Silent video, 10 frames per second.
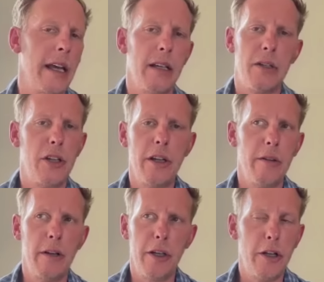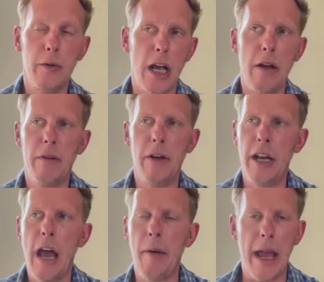is you don't
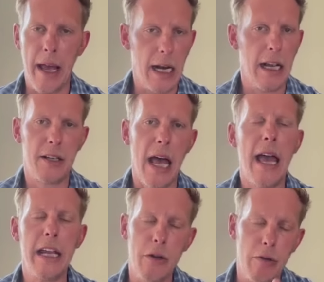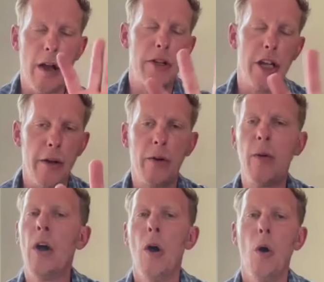know it unless A, you know you,